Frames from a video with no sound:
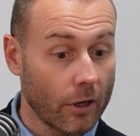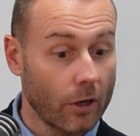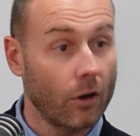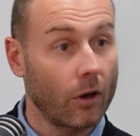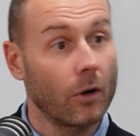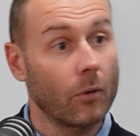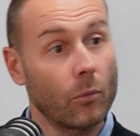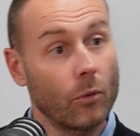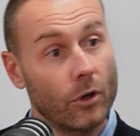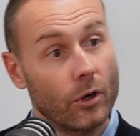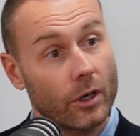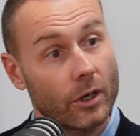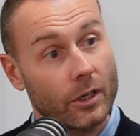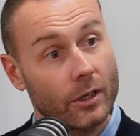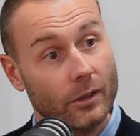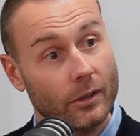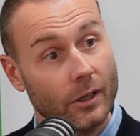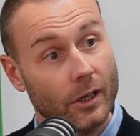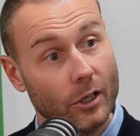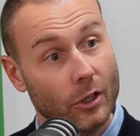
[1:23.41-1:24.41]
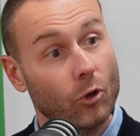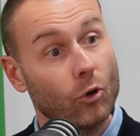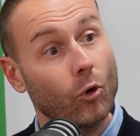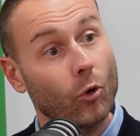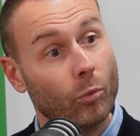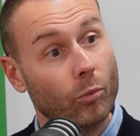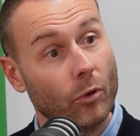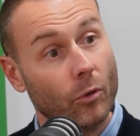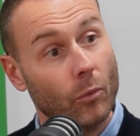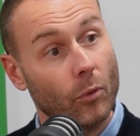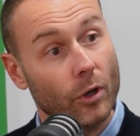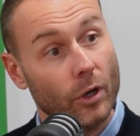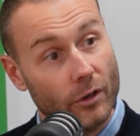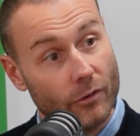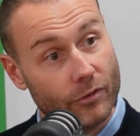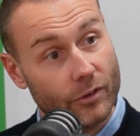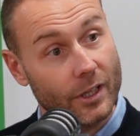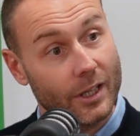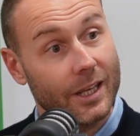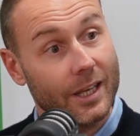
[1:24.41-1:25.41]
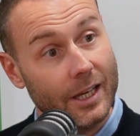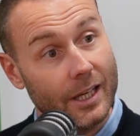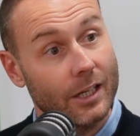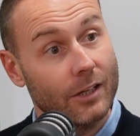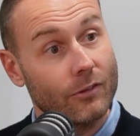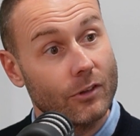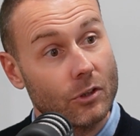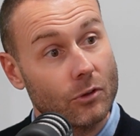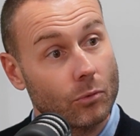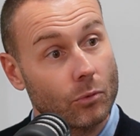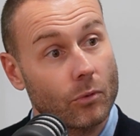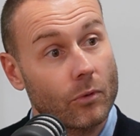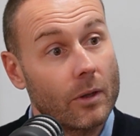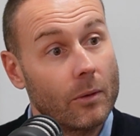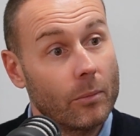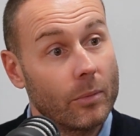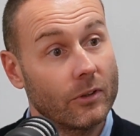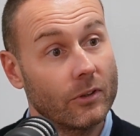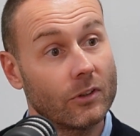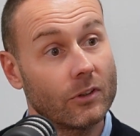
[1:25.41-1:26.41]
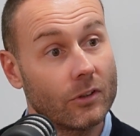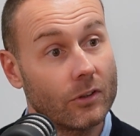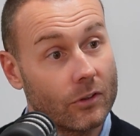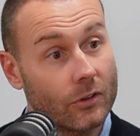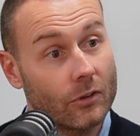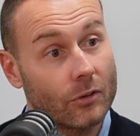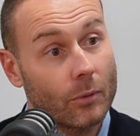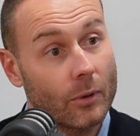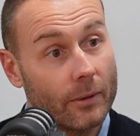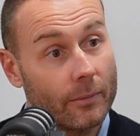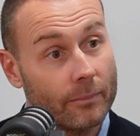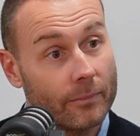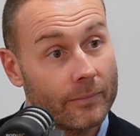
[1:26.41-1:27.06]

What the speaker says: client work and corporate work for the key individuals within businesses as well.